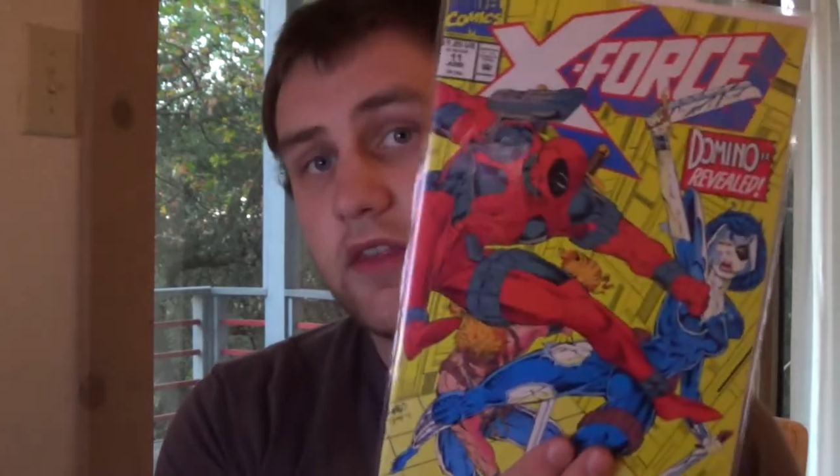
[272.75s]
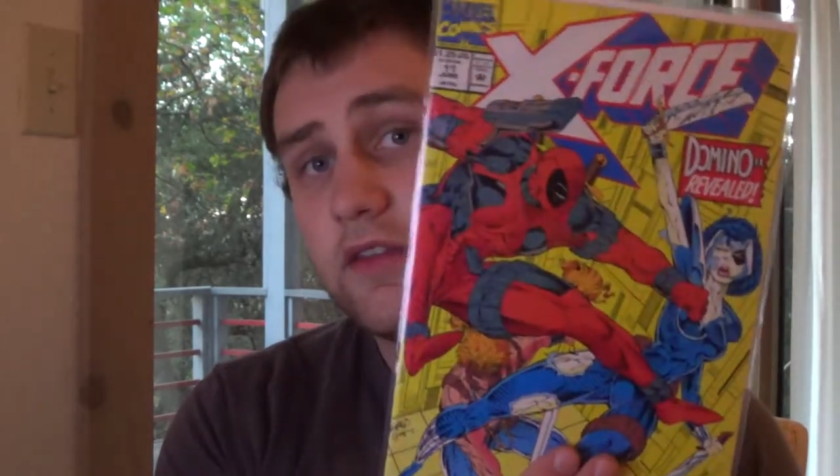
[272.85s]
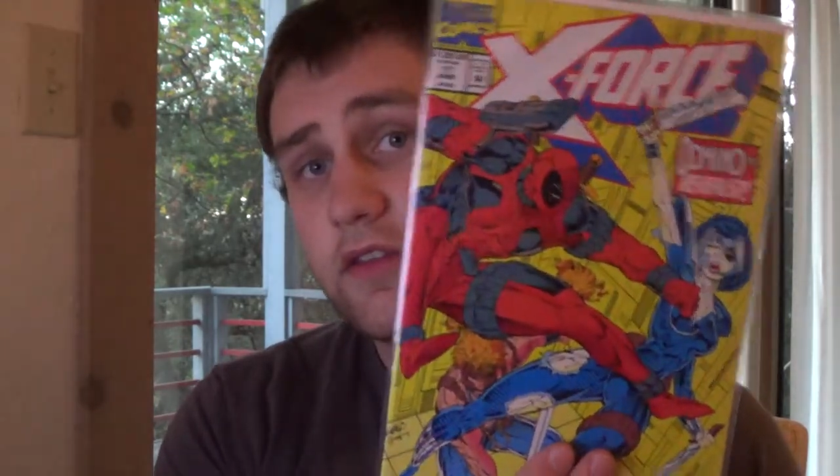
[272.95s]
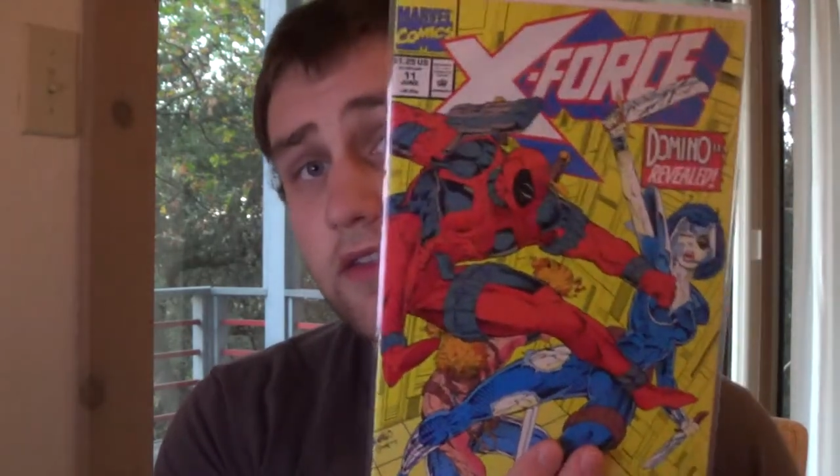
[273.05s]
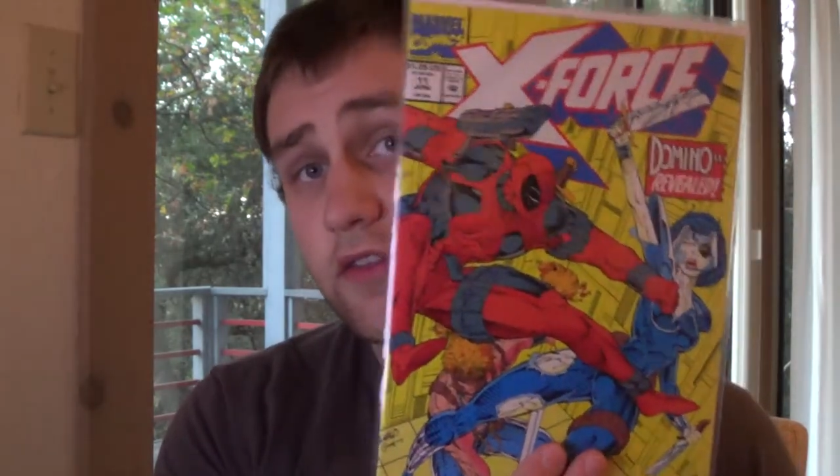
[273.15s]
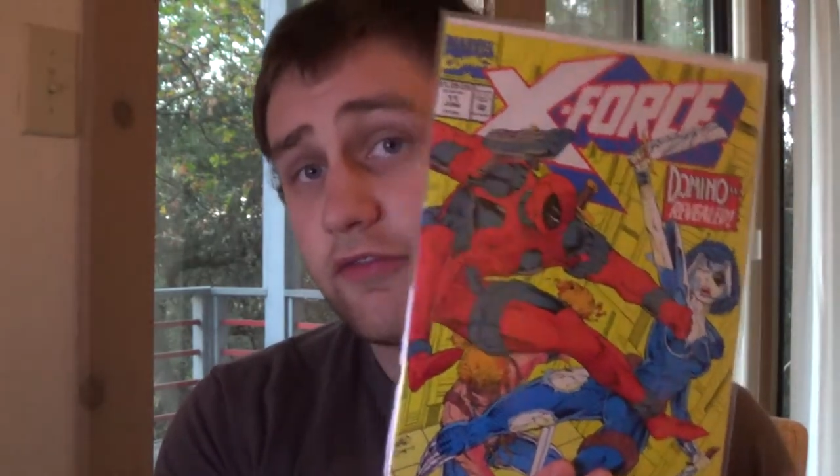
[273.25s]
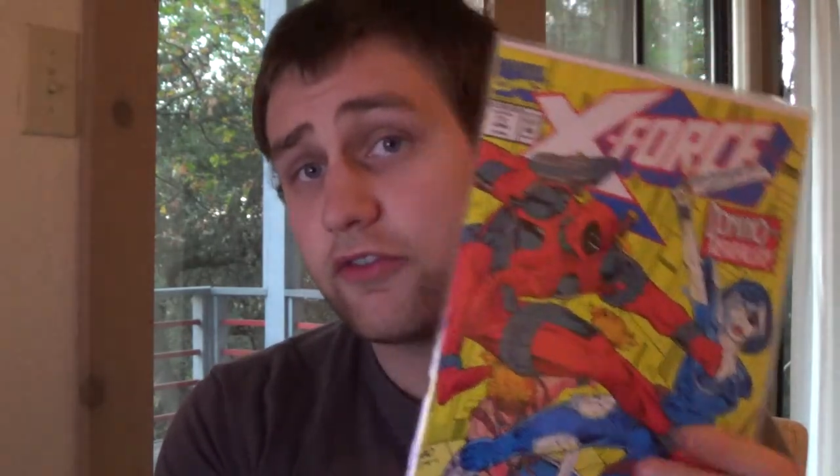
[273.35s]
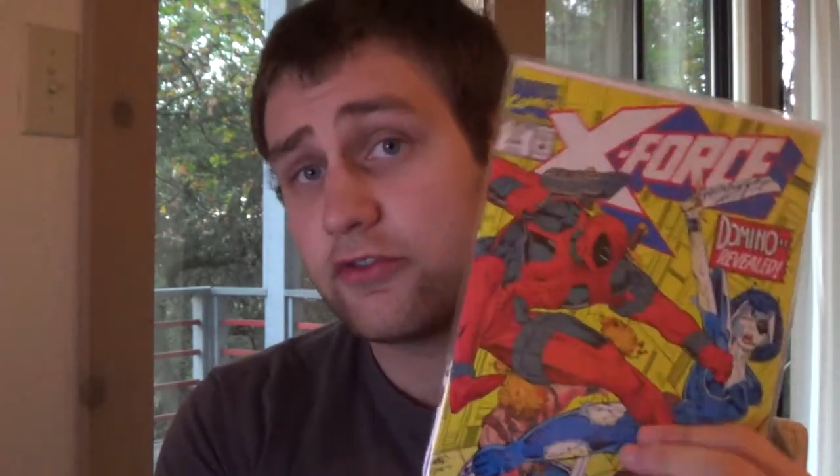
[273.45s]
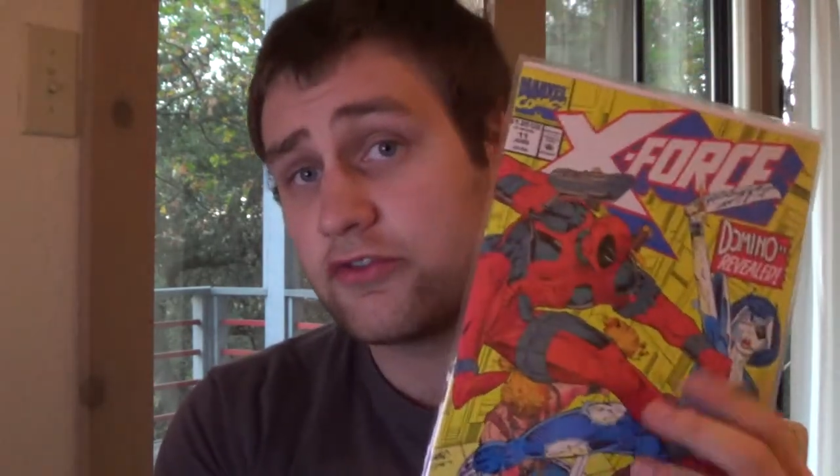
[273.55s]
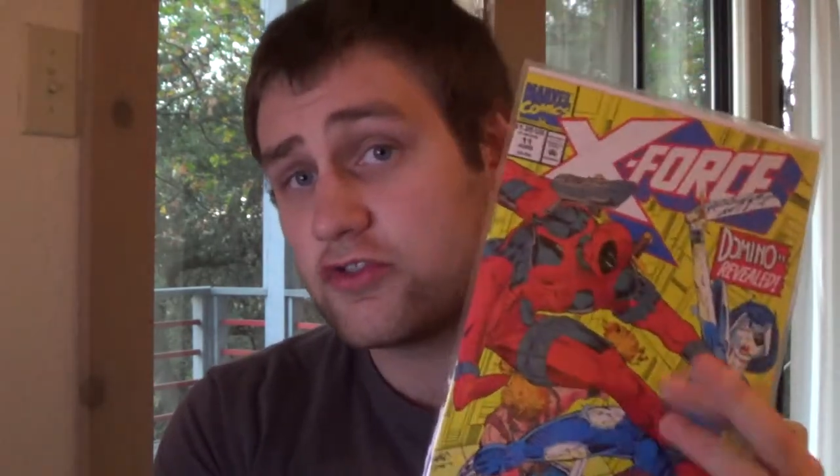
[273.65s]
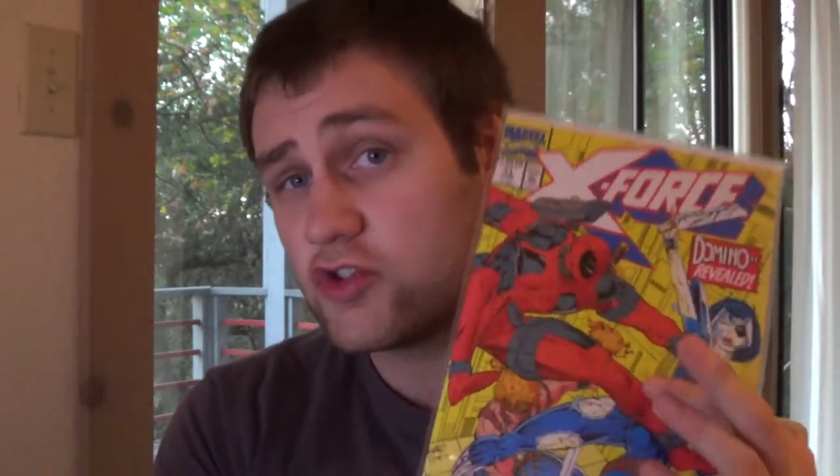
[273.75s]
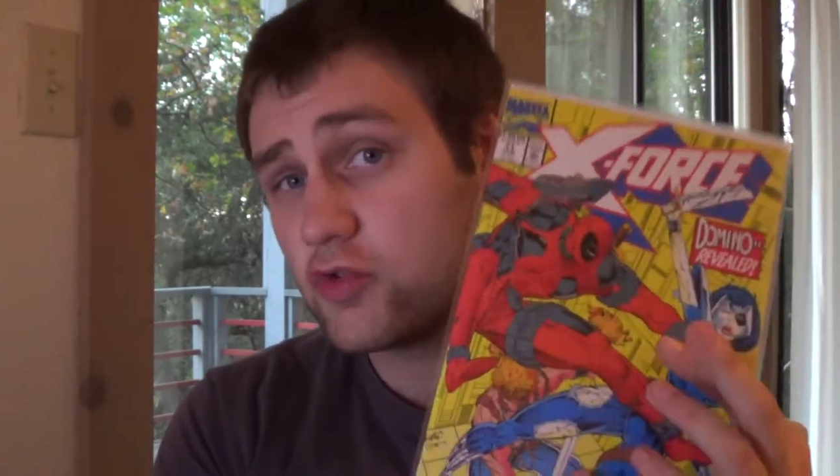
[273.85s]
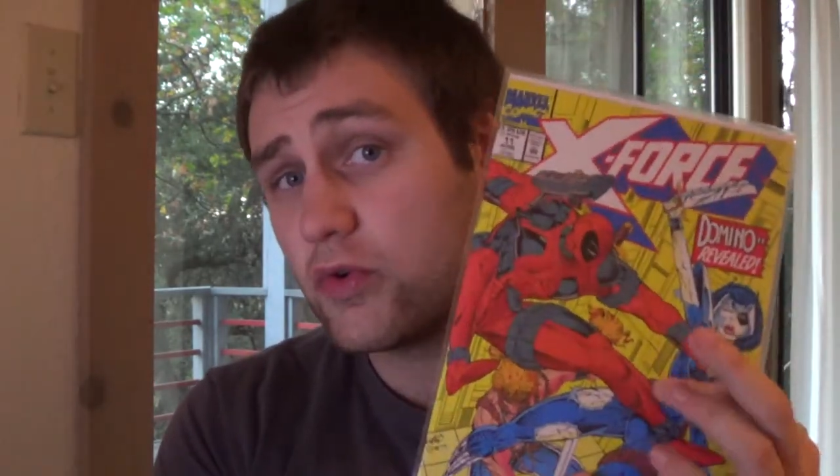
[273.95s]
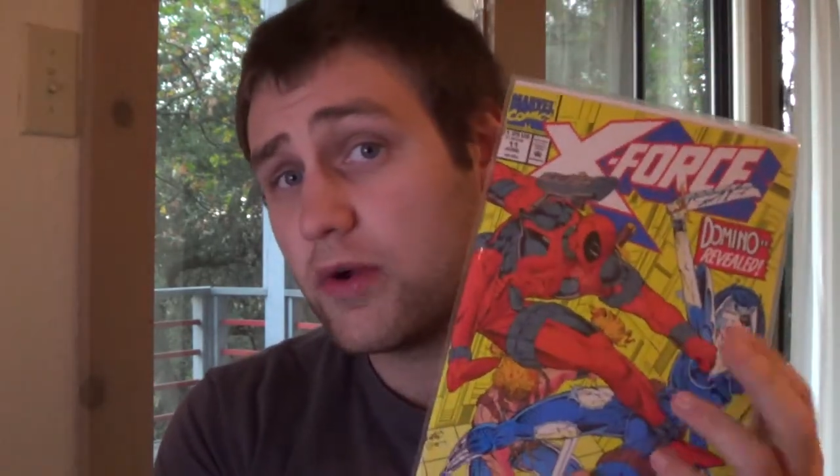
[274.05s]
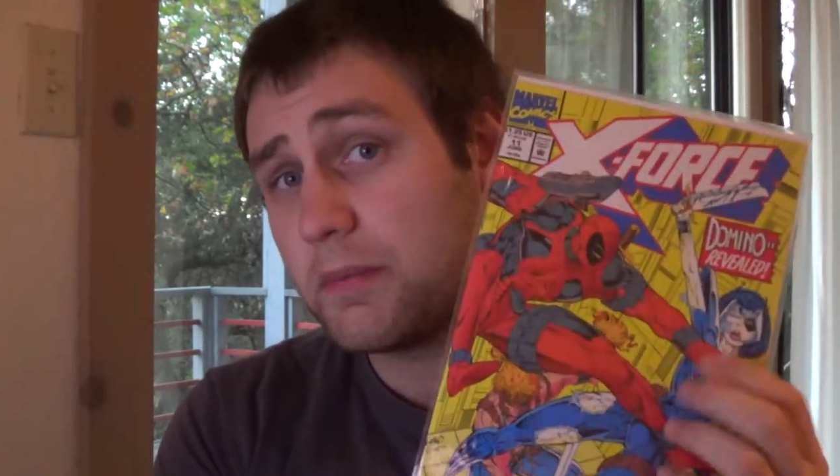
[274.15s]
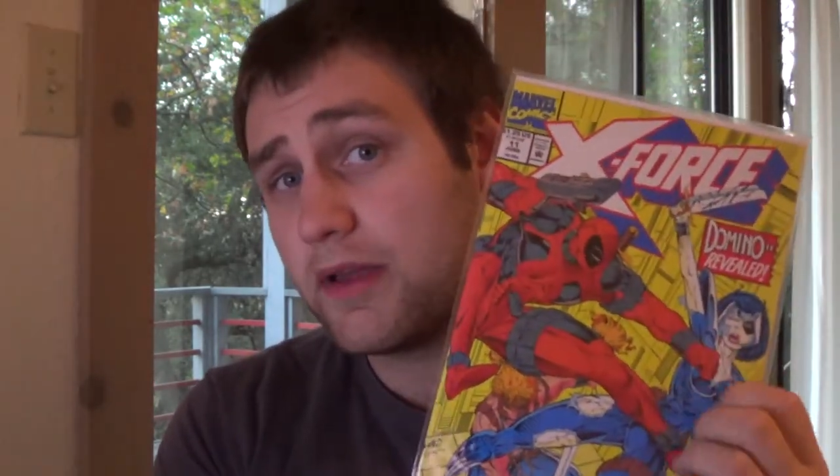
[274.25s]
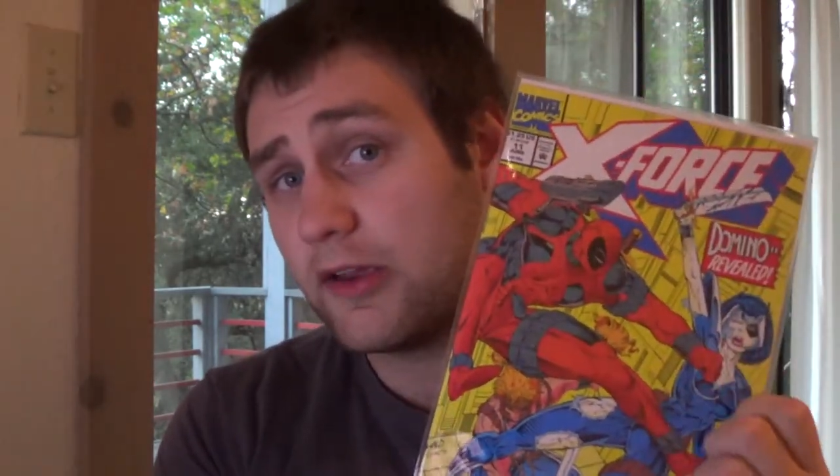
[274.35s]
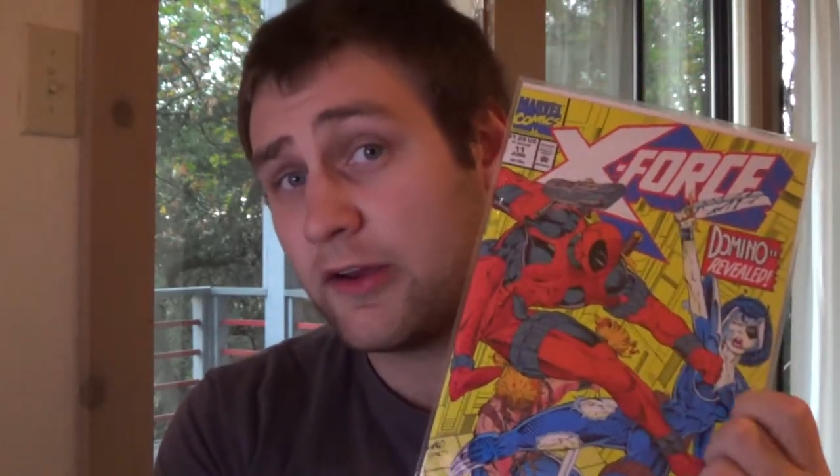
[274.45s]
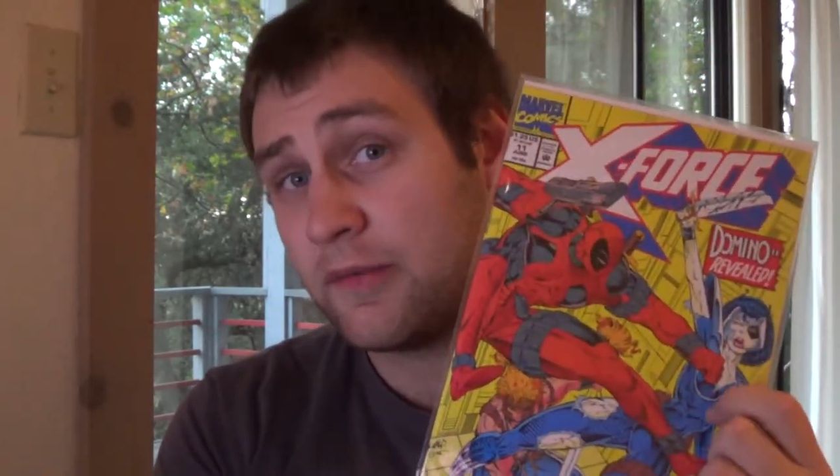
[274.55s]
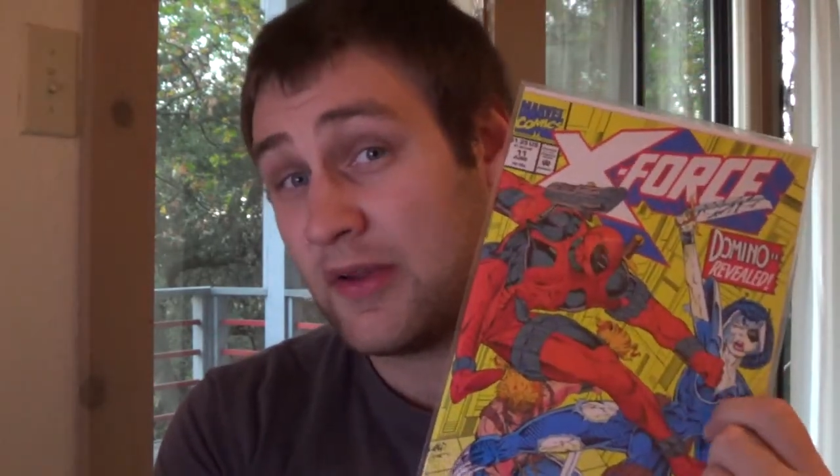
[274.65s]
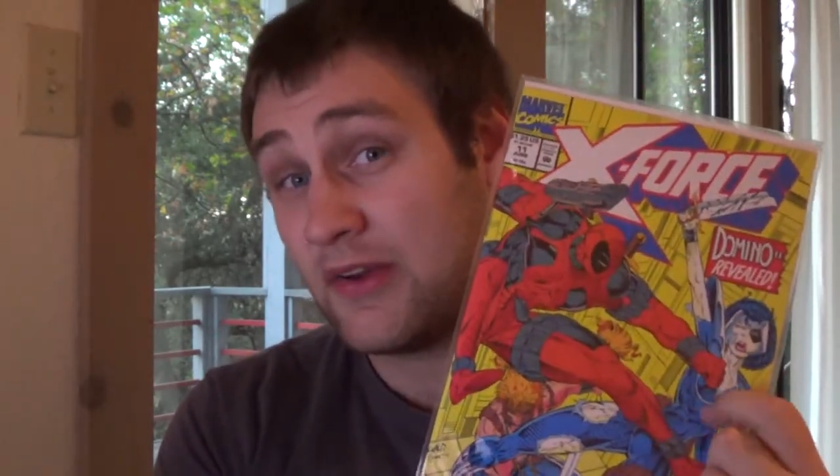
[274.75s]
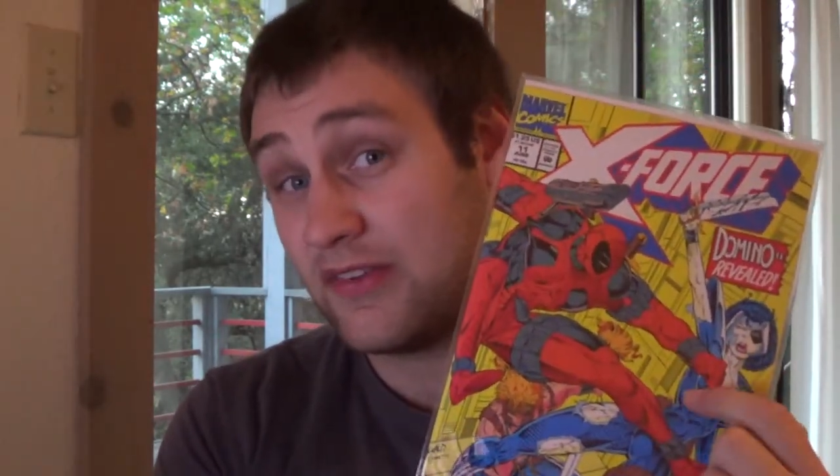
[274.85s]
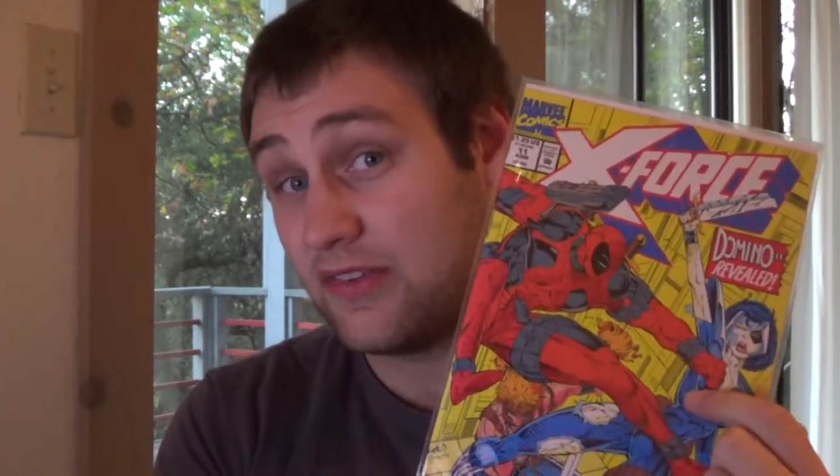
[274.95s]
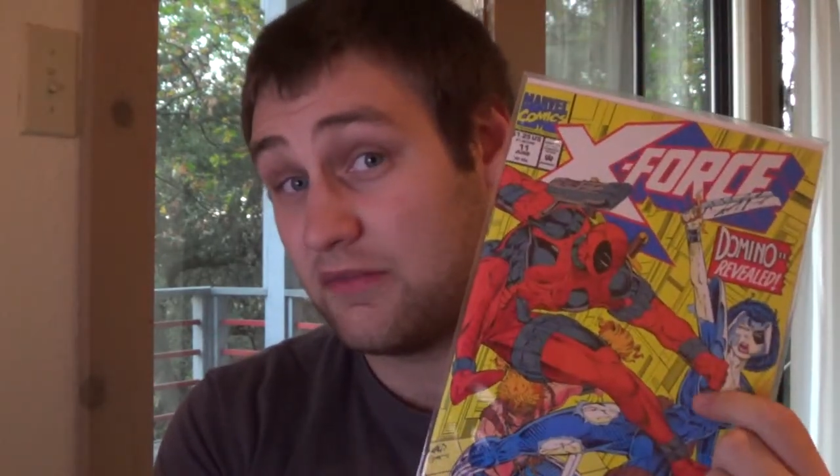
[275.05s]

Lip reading: This is the first true appearance